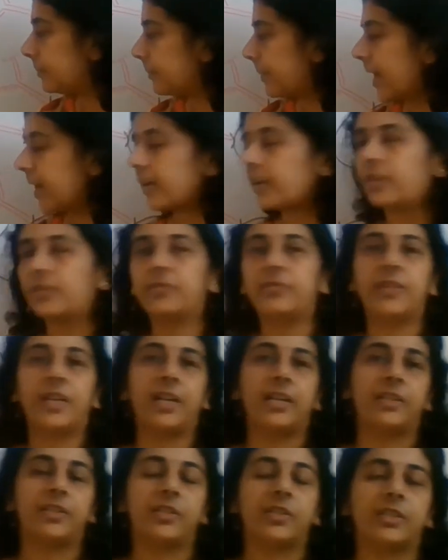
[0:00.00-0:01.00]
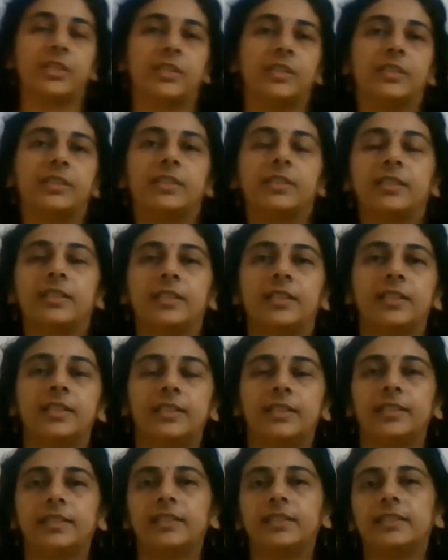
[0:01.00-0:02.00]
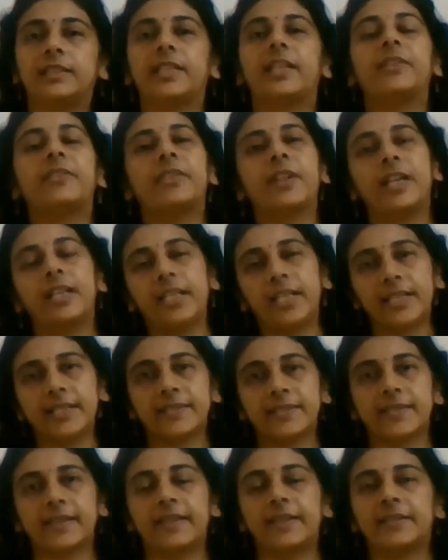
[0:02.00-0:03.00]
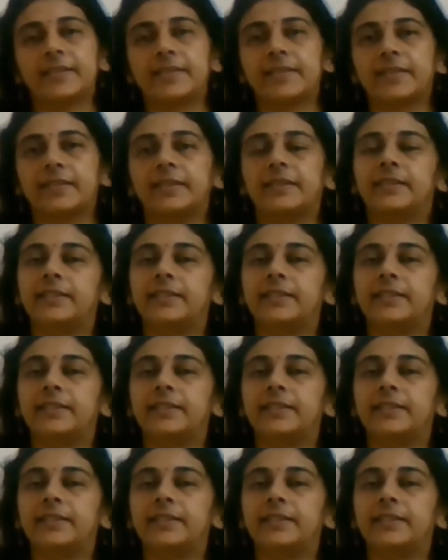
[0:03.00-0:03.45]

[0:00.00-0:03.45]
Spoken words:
macrophage, dendritic cells.